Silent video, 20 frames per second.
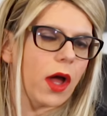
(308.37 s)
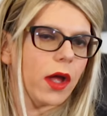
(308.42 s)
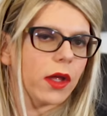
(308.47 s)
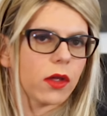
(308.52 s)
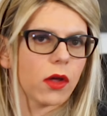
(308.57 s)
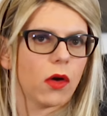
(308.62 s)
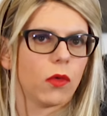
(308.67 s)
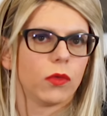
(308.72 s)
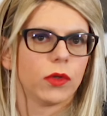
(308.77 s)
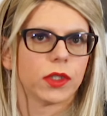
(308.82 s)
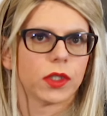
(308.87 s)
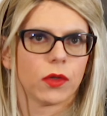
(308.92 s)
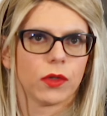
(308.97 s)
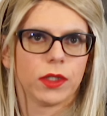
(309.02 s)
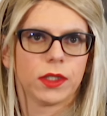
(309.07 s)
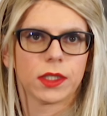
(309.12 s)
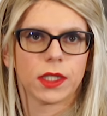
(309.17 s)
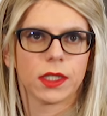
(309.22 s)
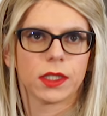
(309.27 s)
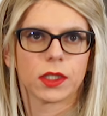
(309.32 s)
I got was only
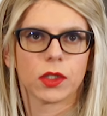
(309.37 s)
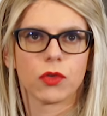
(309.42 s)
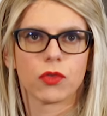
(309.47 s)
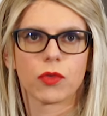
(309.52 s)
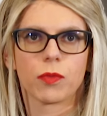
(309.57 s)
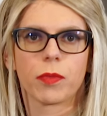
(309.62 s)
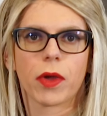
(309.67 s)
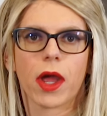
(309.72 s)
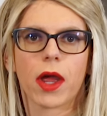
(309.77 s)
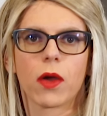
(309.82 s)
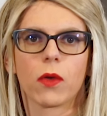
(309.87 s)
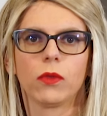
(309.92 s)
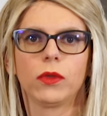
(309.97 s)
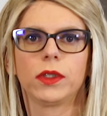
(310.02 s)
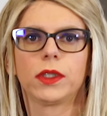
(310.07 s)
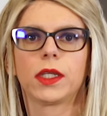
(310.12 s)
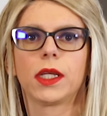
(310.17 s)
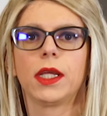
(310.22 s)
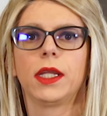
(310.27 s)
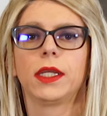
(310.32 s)

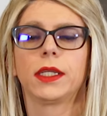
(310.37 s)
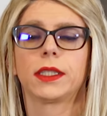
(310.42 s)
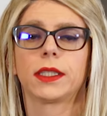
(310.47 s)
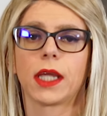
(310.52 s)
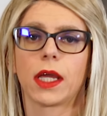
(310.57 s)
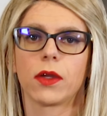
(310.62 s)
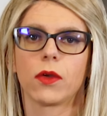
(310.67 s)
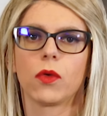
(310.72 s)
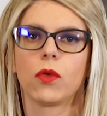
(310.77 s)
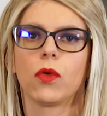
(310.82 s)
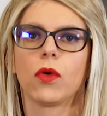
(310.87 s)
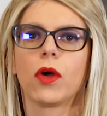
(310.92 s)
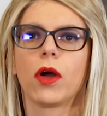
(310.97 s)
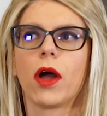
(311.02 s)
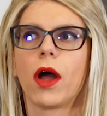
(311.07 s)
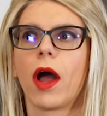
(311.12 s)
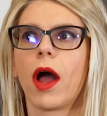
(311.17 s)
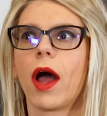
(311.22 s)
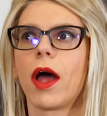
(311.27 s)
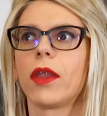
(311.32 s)
£600 in a sale,
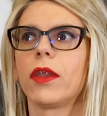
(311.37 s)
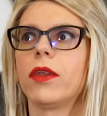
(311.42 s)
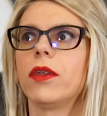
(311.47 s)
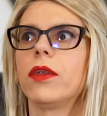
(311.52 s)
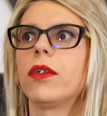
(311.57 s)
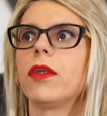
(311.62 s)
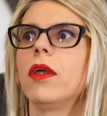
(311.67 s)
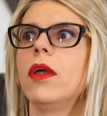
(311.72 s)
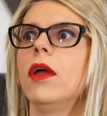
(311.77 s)
and